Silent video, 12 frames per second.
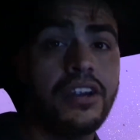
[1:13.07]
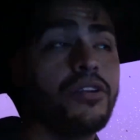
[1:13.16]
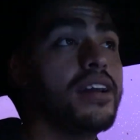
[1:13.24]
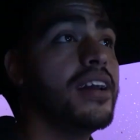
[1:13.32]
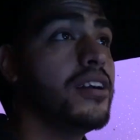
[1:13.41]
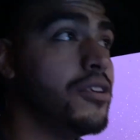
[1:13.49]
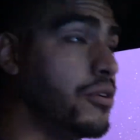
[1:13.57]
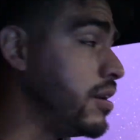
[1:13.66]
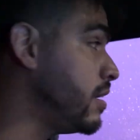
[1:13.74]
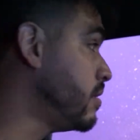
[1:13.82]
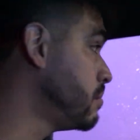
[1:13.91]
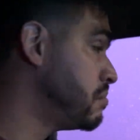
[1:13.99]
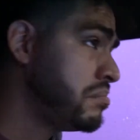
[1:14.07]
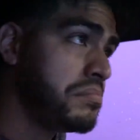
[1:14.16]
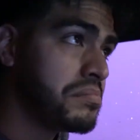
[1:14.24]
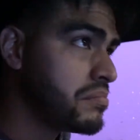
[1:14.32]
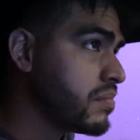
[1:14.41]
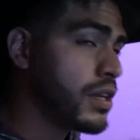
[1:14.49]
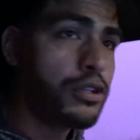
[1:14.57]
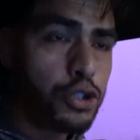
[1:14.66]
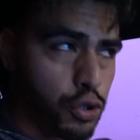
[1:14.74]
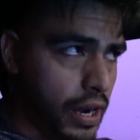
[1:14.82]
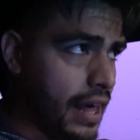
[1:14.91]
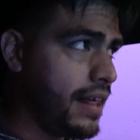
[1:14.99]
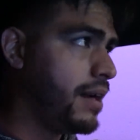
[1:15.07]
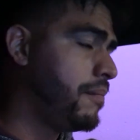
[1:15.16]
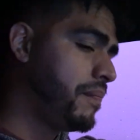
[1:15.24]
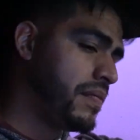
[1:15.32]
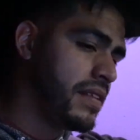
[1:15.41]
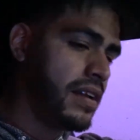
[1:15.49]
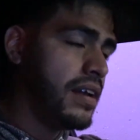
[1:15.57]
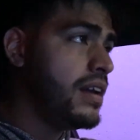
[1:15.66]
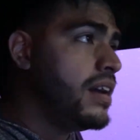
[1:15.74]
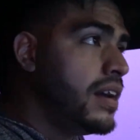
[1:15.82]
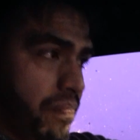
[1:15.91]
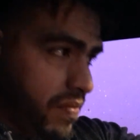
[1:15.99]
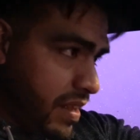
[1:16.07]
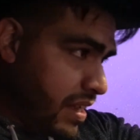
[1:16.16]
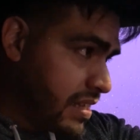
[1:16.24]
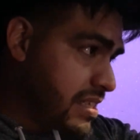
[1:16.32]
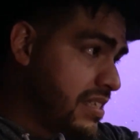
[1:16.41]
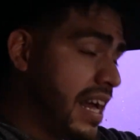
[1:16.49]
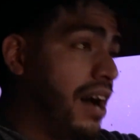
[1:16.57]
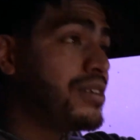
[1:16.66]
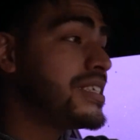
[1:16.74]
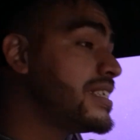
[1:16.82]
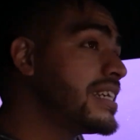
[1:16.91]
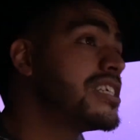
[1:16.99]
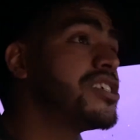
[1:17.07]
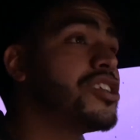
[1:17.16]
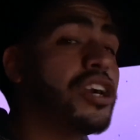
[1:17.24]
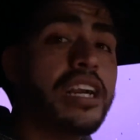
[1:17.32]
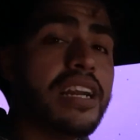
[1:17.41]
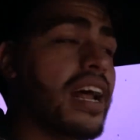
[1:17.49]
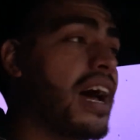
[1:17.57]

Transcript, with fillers: and you get going, chulala. It's now 6.39.